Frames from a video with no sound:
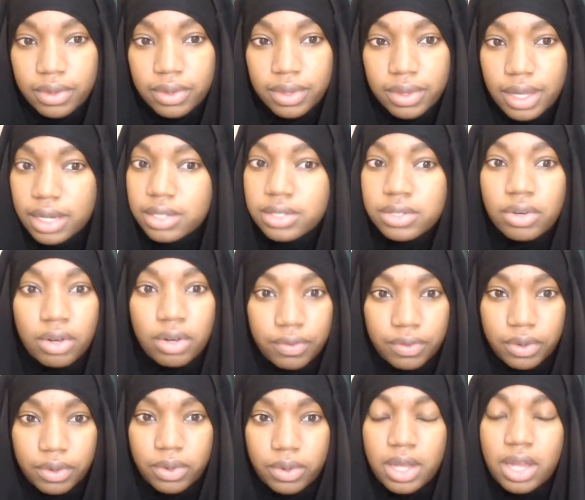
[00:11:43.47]
That's
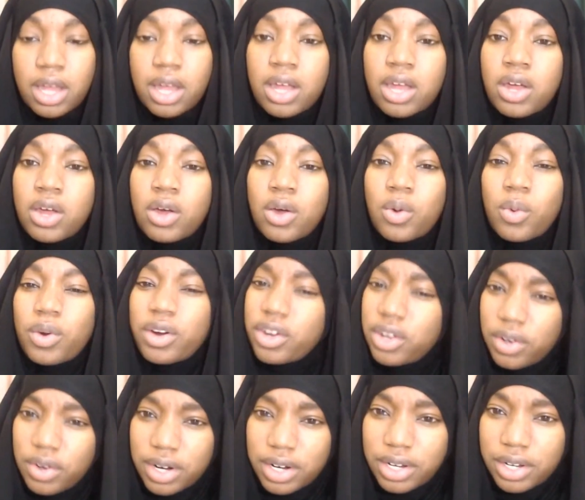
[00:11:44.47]
awful. What are you
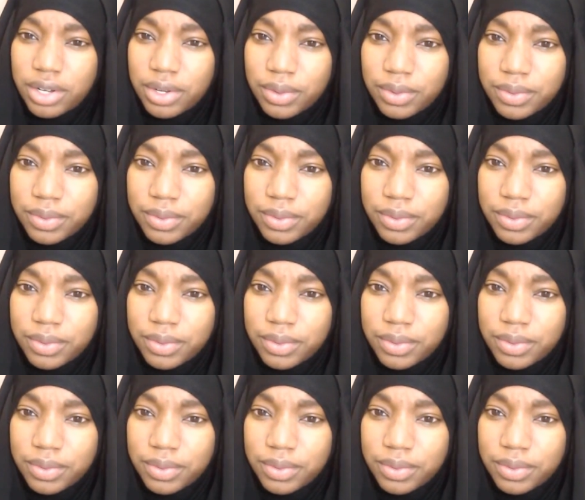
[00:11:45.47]
going to do?